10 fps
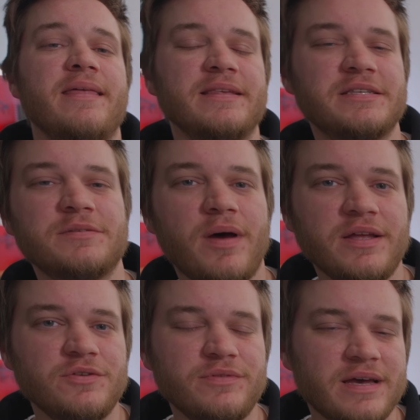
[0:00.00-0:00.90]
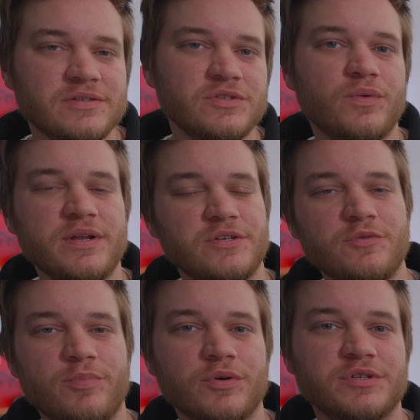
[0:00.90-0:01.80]
This is my 2022
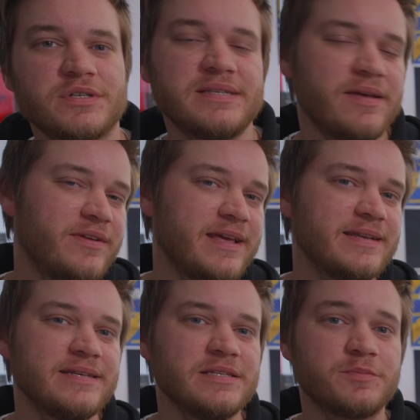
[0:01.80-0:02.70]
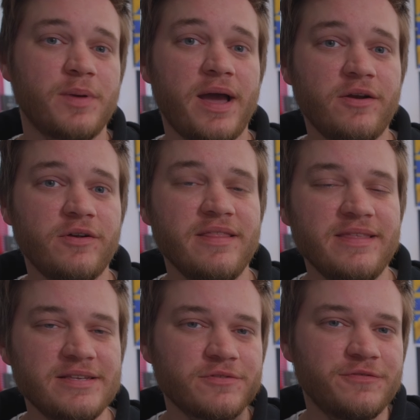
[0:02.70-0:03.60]
Porsche 718 Spyder, and
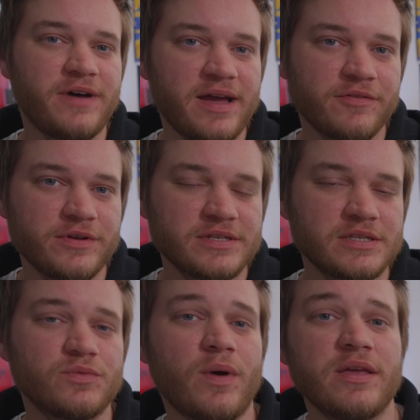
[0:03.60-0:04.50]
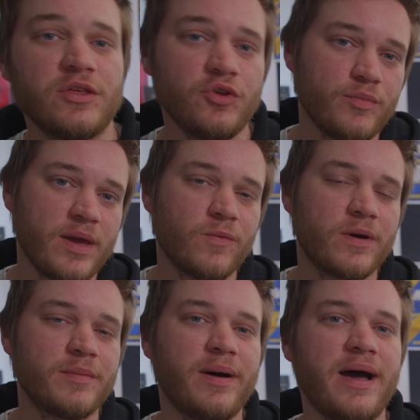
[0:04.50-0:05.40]
these are 5 reasons why you may
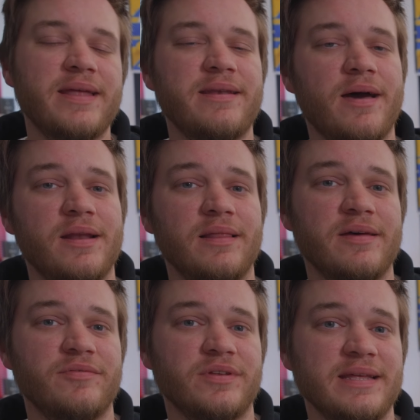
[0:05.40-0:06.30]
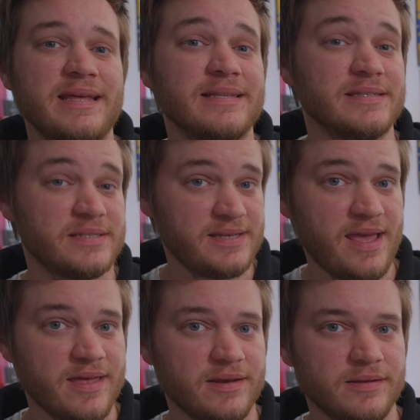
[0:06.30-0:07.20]
want to buy a 911
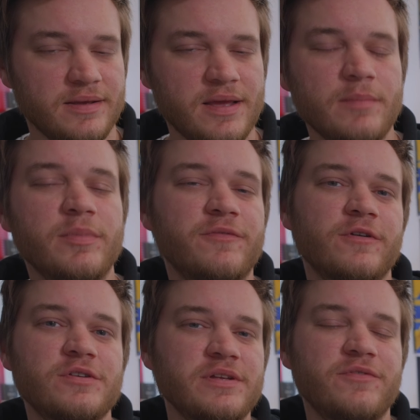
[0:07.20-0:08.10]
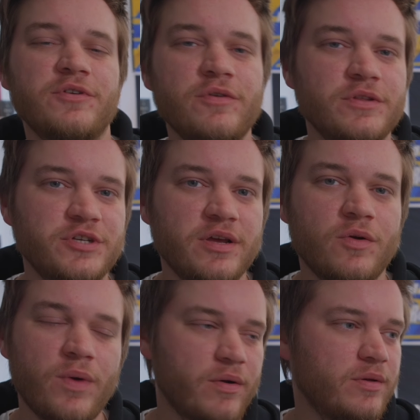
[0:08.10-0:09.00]
instead. But first, if you're new to the channel,
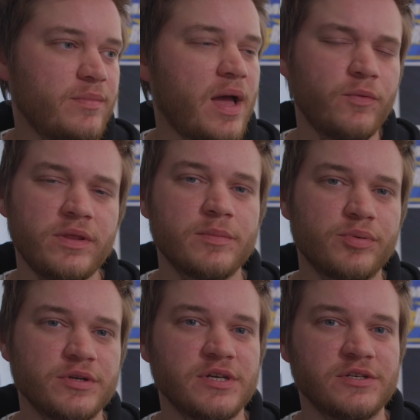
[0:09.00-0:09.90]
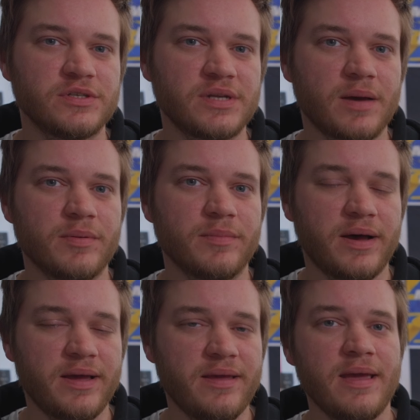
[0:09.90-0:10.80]
welcome. I really appreciate you stopping
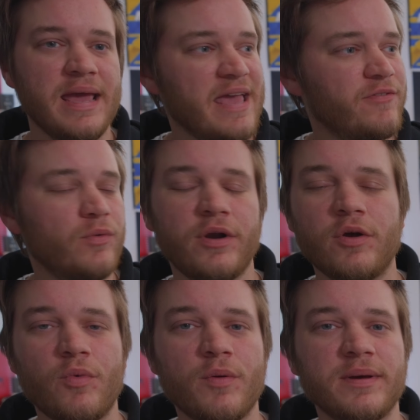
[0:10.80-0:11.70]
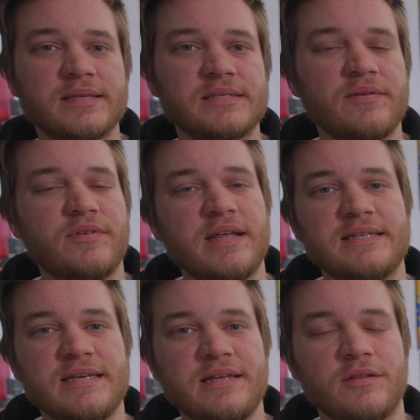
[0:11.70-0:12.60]
by. If you want to know more about the
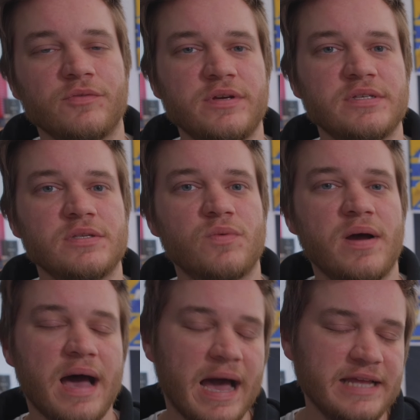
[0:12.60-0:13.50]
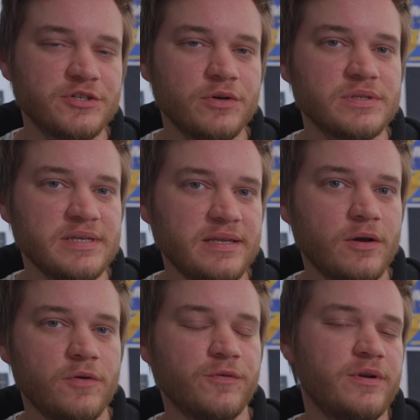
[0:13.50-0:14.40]
718 and the reasons why I chose it
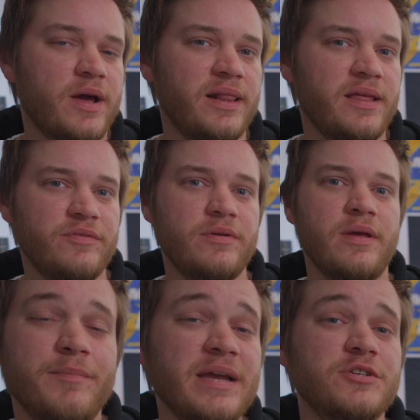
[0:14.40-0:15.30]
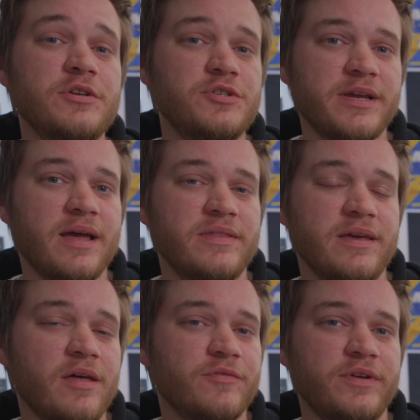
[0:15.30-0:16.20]
over a 911, make sure you check out the
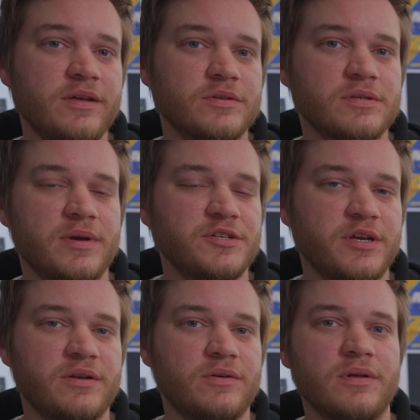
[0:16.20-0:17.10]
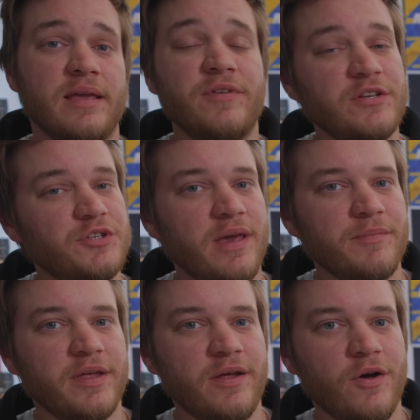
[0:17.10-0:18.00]
other videos on my channel. Eventually,
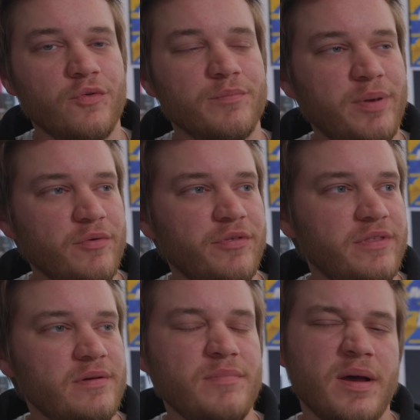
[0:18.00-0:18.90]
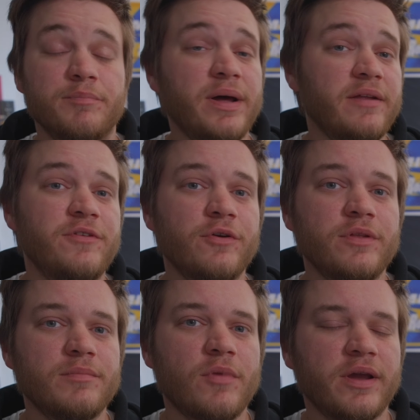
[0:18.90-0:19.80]
I'm going to own both of them, but if you're in
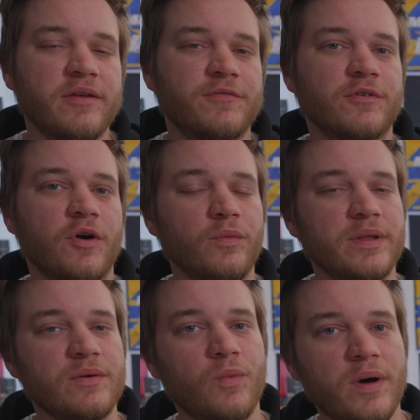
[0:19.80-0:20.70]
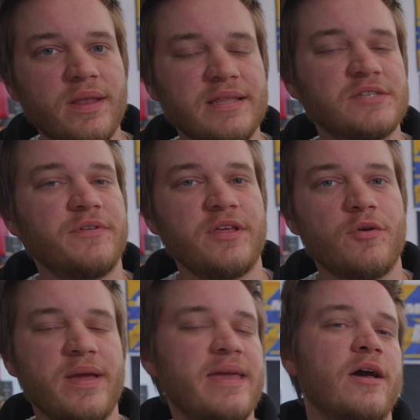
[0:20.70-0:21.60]
the market for only one, this video
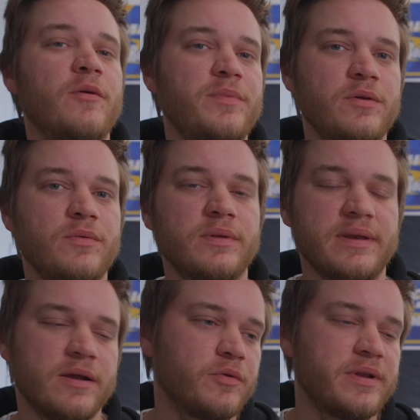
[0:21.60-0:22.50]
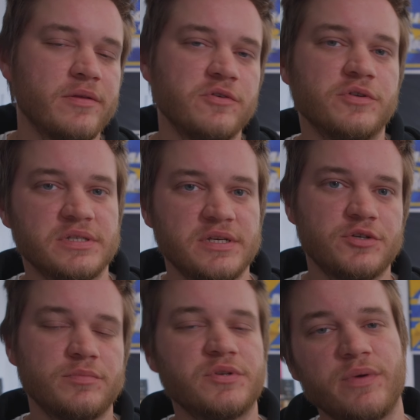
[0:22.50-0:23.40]
may help you narrow down your
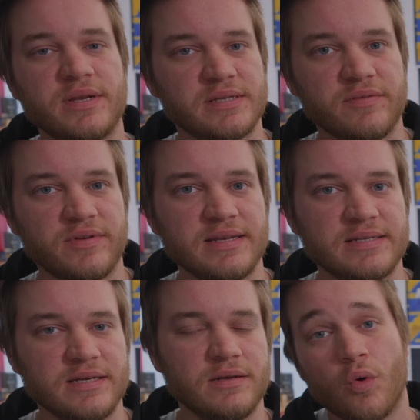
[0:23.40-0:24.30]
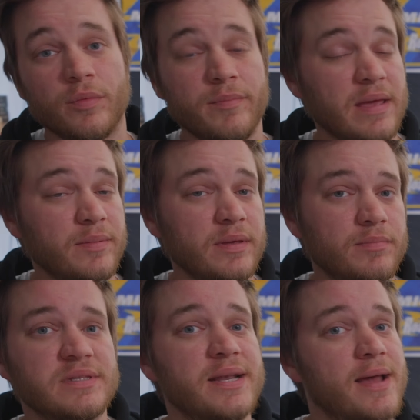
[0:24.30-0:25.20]
decision between a 718 or
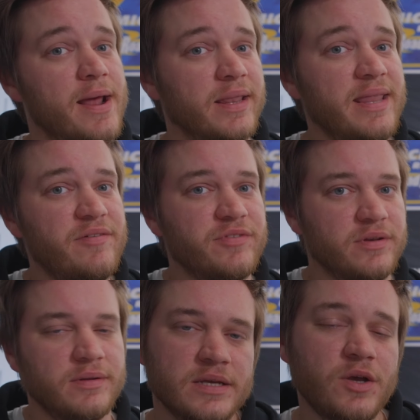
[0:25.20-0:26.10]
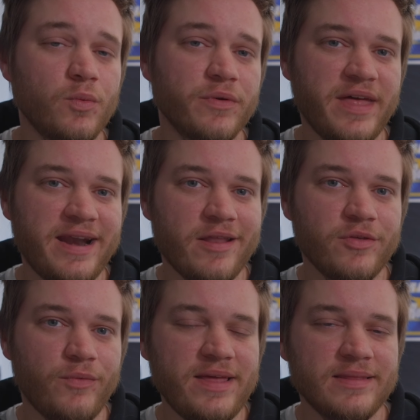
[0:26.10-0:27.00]
maybe the 911. So with that out of
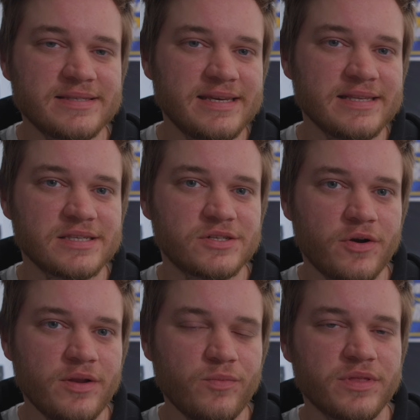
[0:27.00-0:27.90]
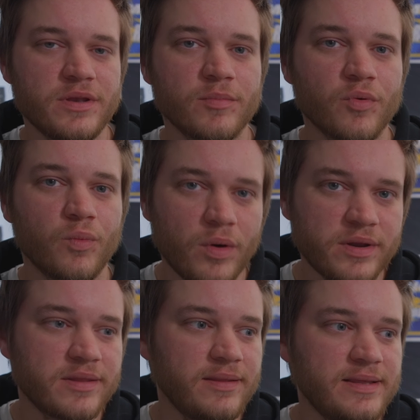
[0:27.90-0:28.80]
the way, let's get started with number 1
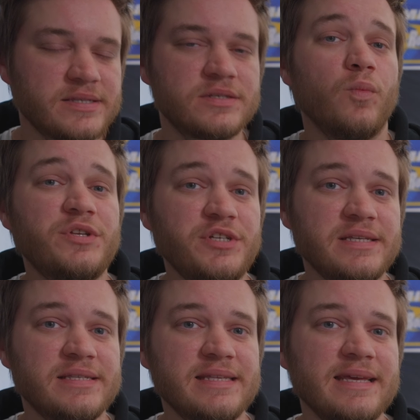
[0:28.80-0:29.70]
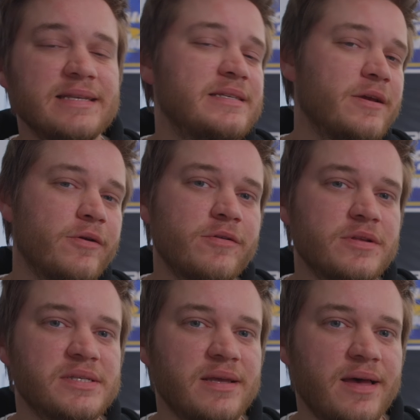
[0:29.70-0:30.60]
on the list, which is the interior
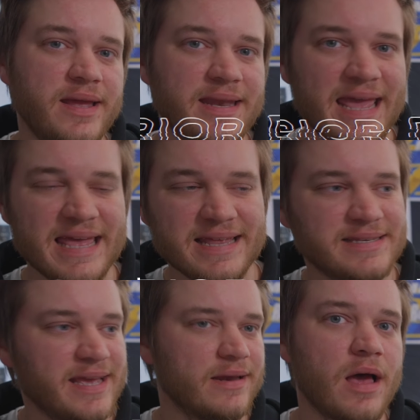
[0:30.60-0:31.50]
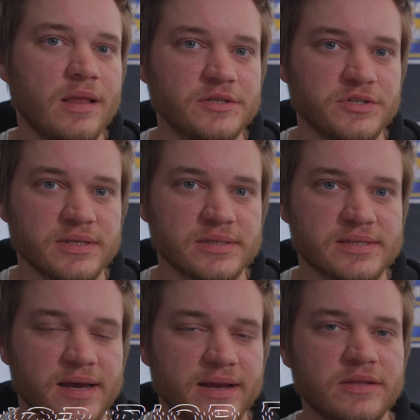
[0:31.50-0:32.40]
design and technology
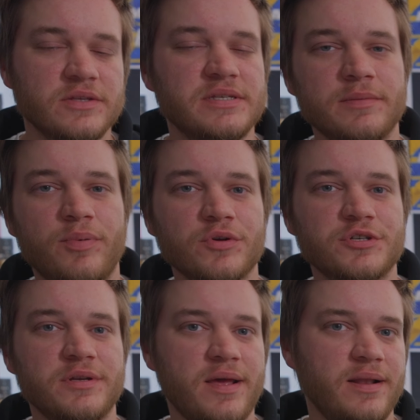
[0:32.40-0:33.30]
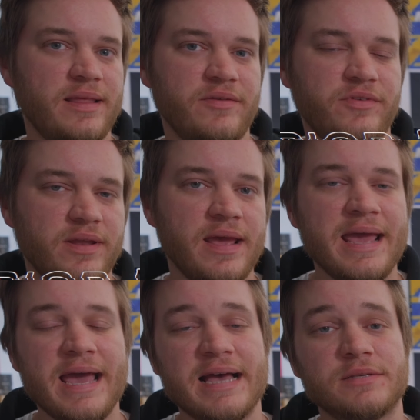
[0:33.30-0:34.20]
inside. You see, the Porsche 911
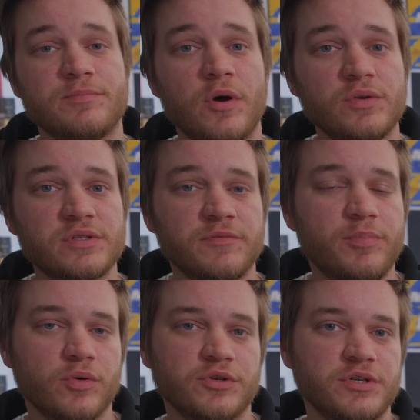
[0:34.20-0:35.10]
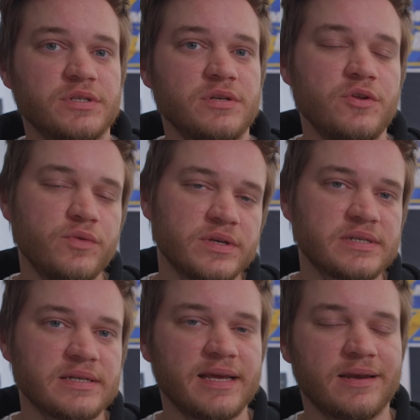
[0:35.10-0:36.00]
has most of Porsche's
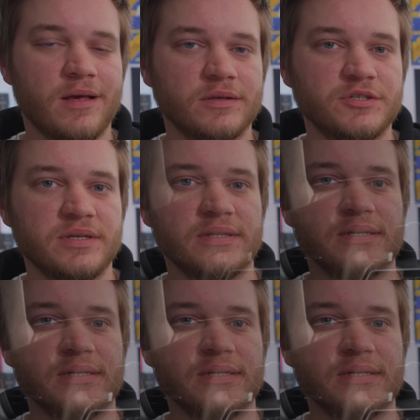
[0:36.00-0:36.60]
newest technology in the